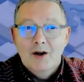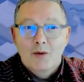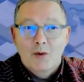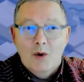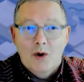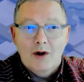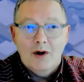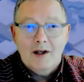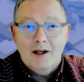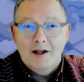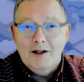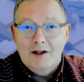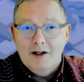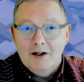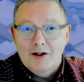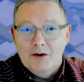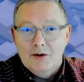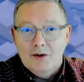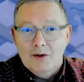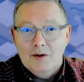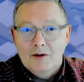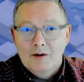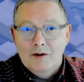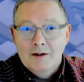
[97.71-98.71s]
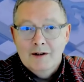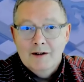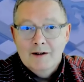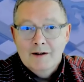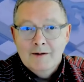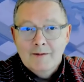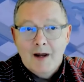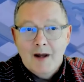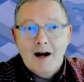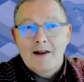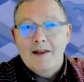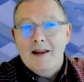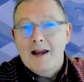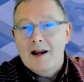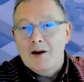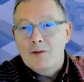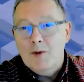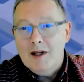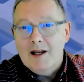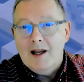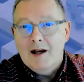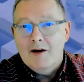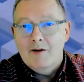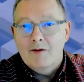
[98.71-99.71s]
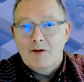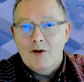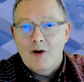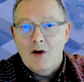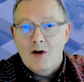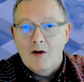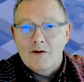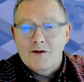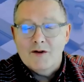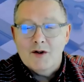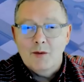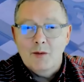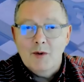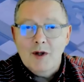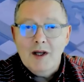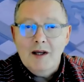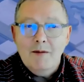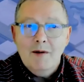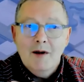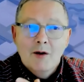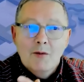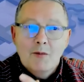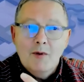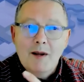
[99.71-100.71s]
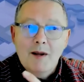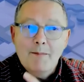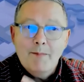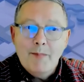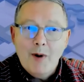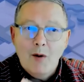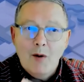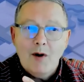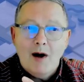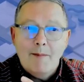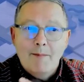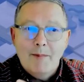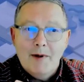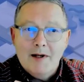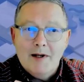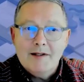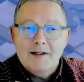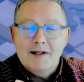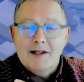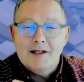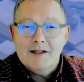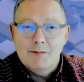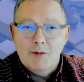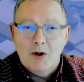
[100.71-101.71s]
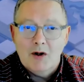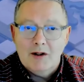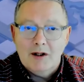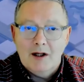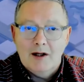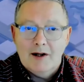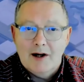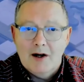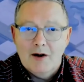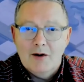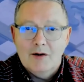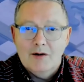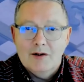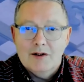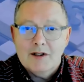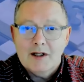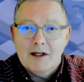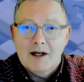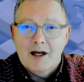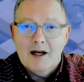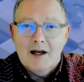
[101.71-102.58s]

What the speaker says: What can you do? And then we get involved. So we built a business model around